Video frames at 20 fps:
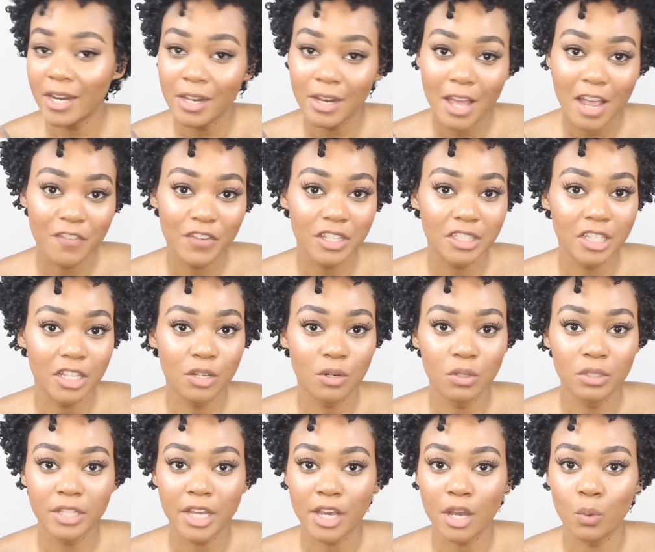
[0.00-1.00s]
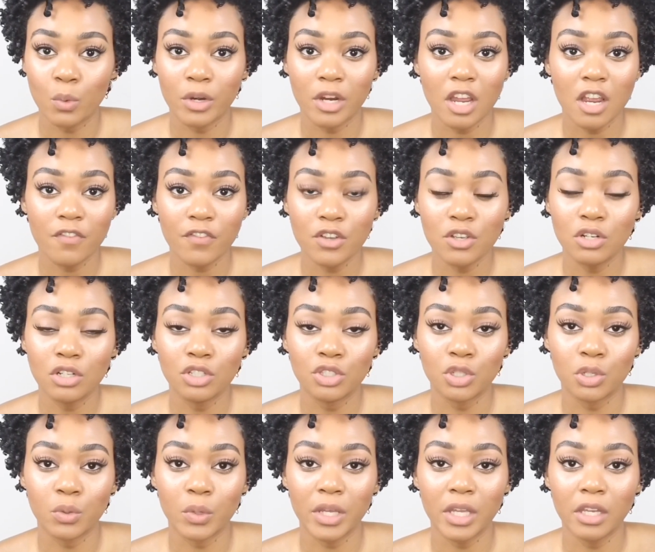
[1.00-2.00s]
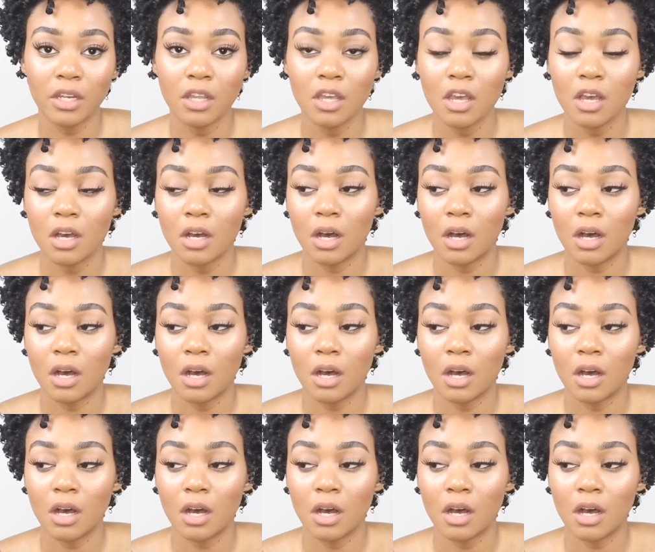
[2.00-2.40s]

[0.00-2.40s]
it every single day, or whatever you're doing.